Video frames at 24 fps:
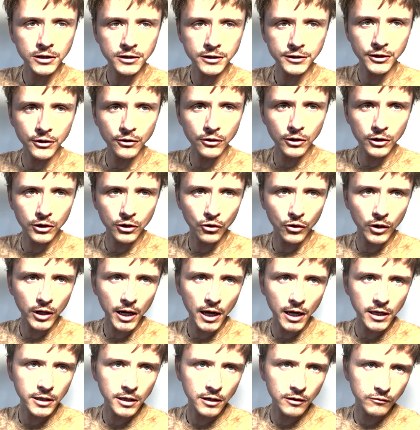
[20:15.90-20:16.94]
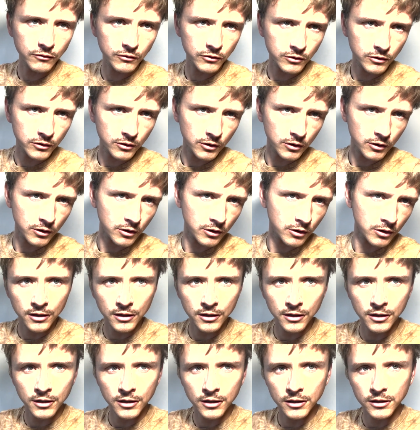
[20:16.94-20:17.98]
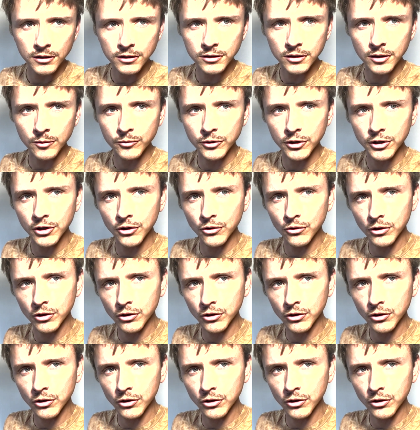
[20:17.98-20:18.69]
You're the creative. It's up to you to